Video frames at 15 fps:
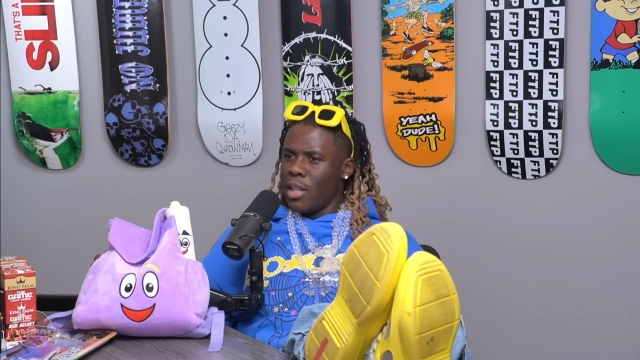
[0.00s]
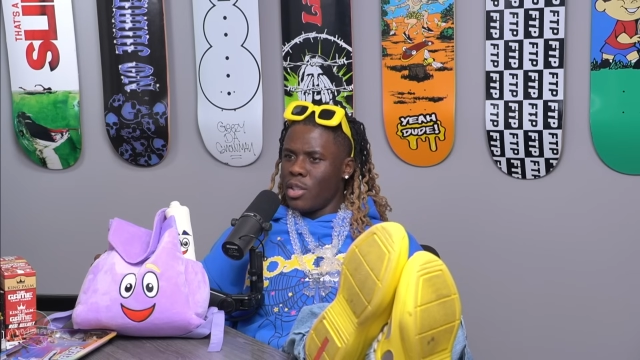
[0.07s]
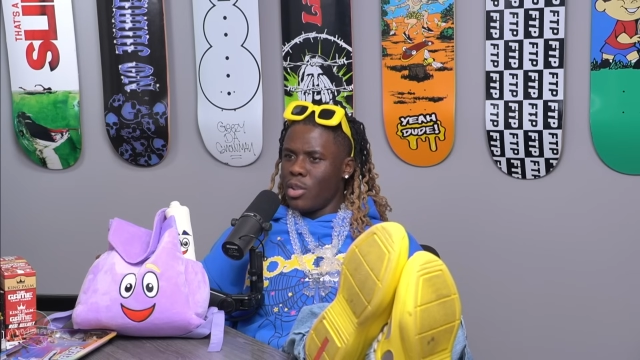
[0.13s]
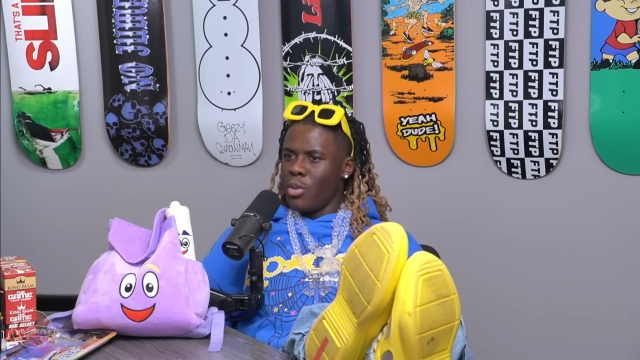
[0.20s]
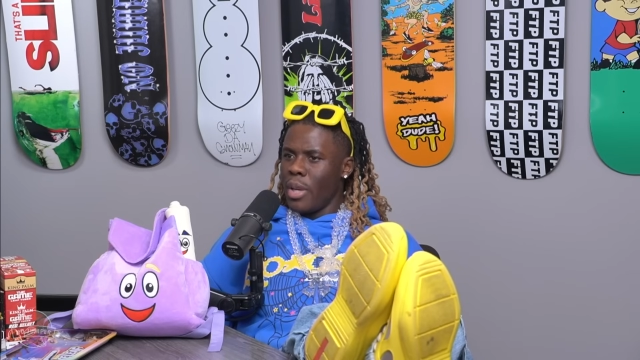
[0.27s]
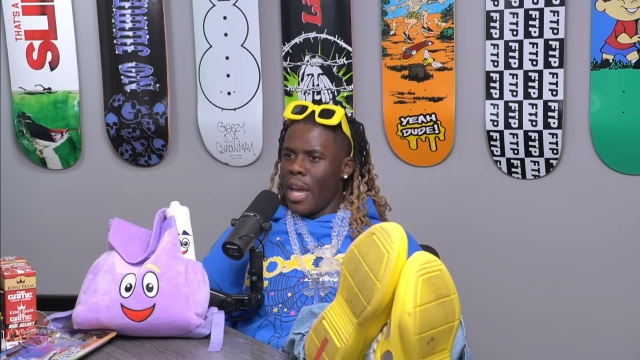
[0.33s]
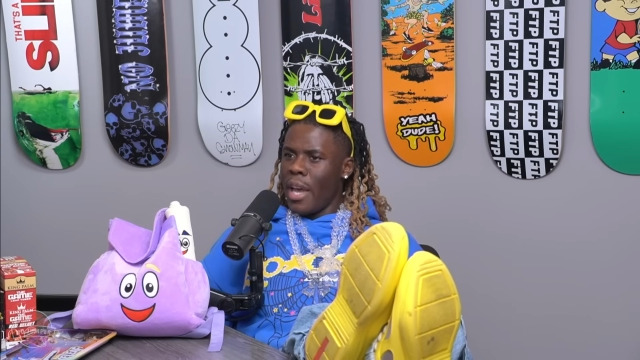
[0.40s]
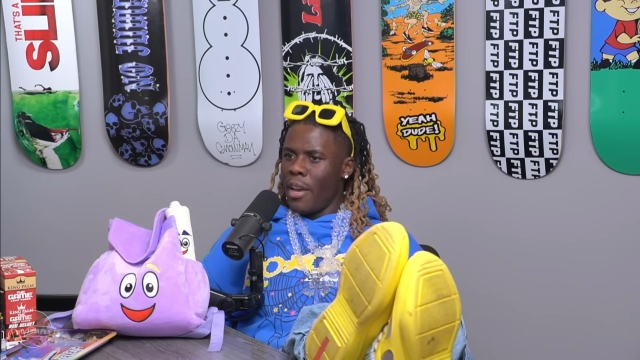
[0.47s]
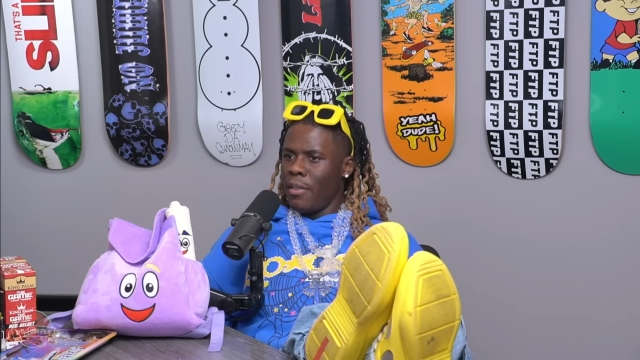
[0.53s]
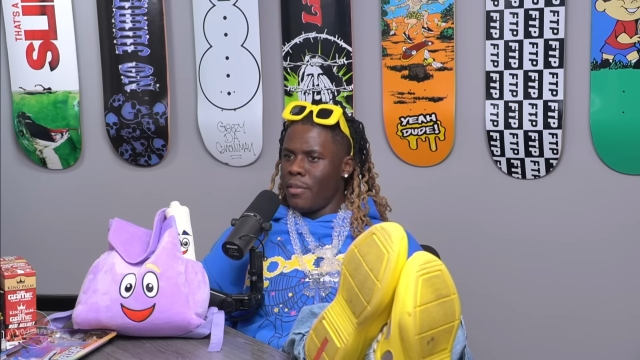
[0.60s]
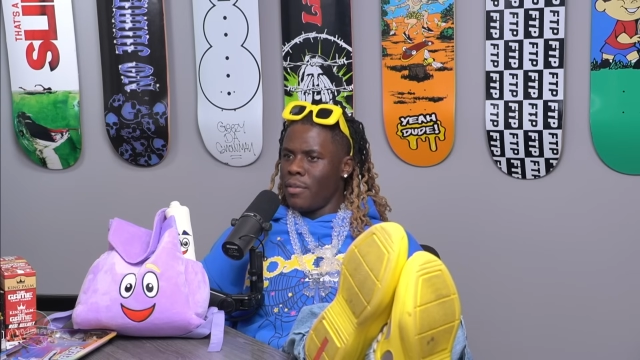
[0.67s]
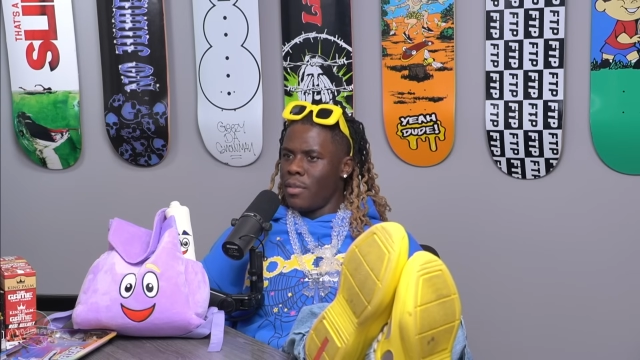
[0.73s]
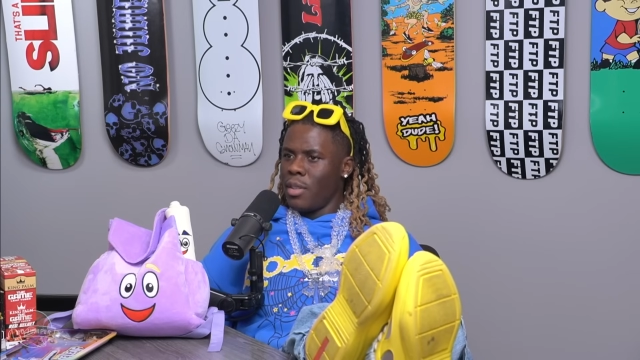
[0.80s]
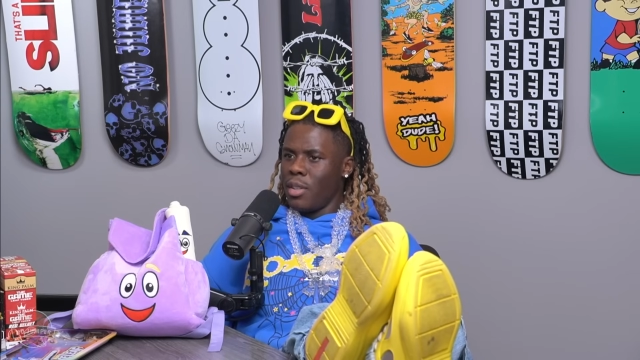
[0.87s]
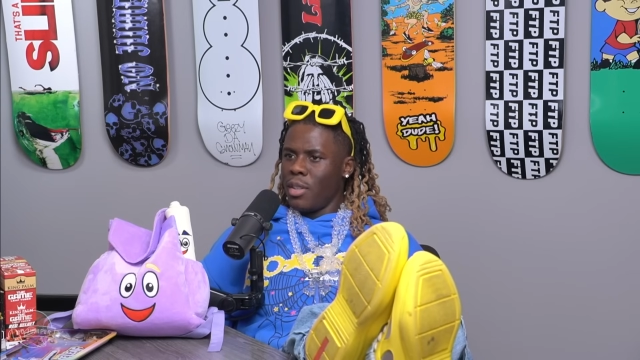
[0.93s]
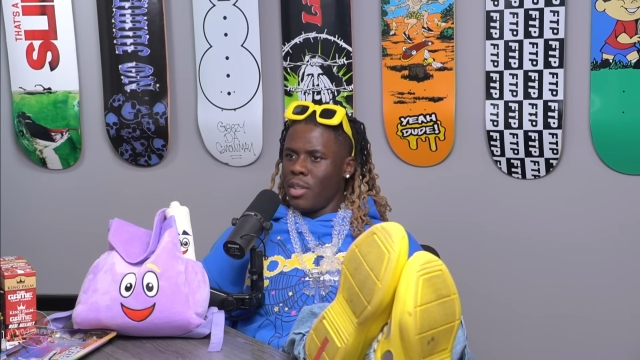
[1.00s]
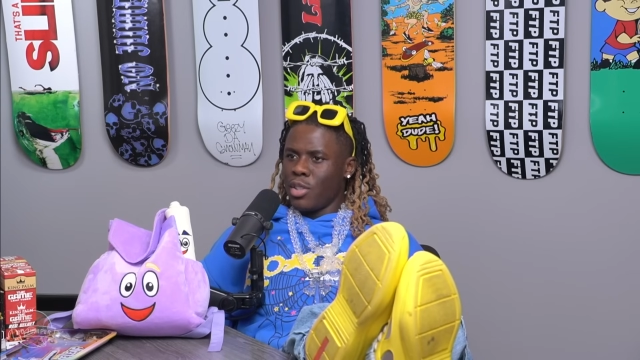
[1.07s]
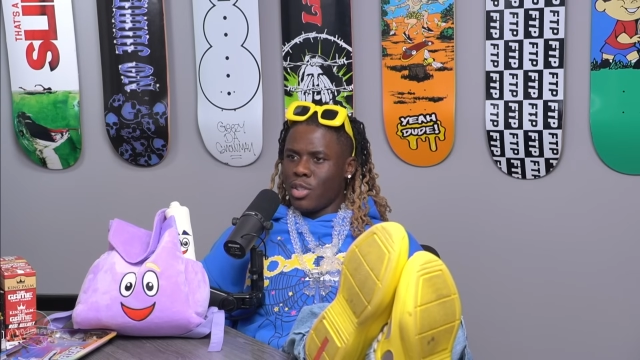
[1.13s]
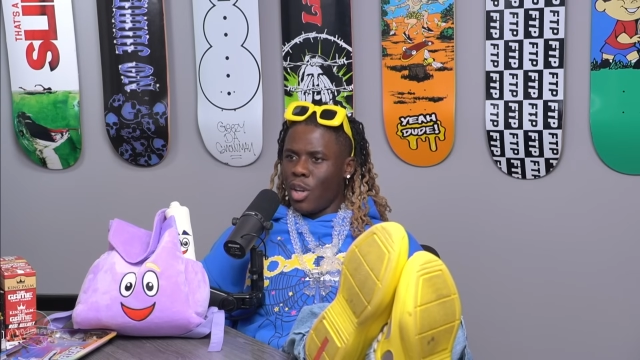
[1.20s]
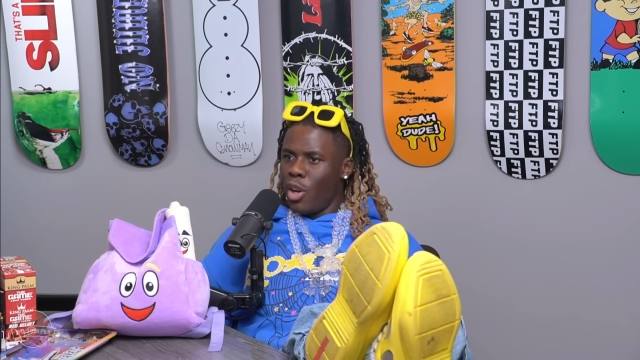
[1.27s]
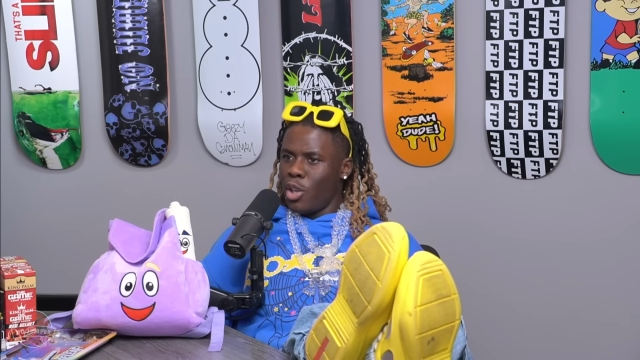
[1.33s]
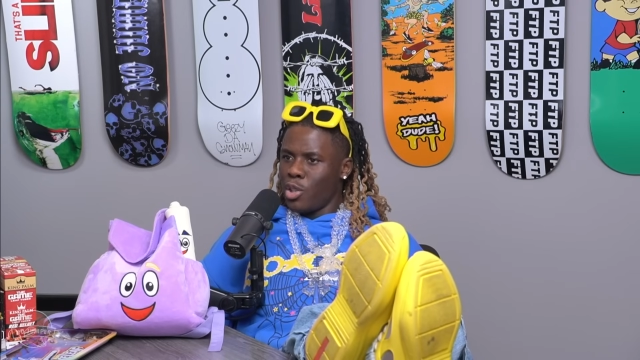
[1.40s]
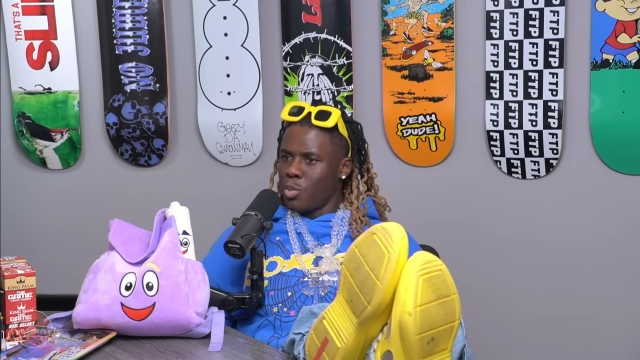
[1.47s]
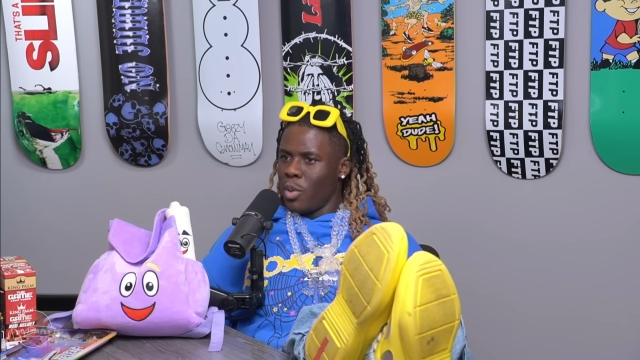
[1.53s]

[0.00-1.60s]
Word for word: Do you have songs